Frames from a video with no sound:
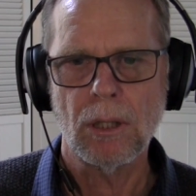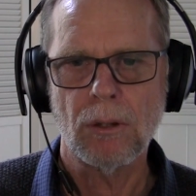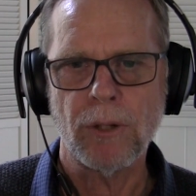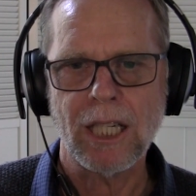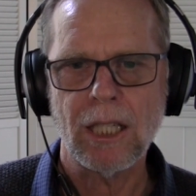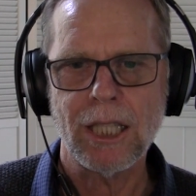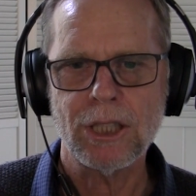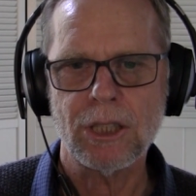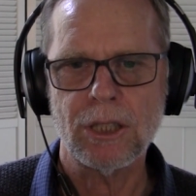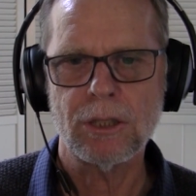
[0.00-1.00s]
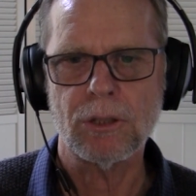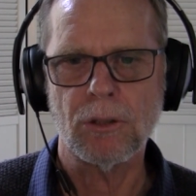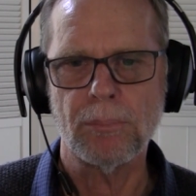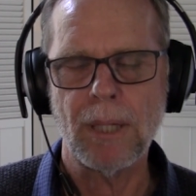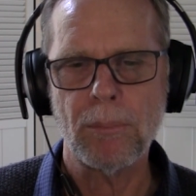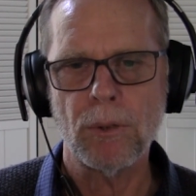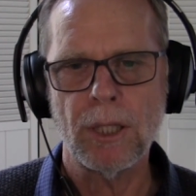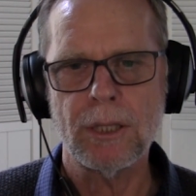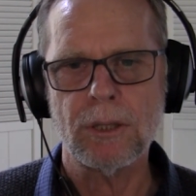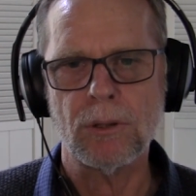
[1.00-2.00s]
recollections, or memories,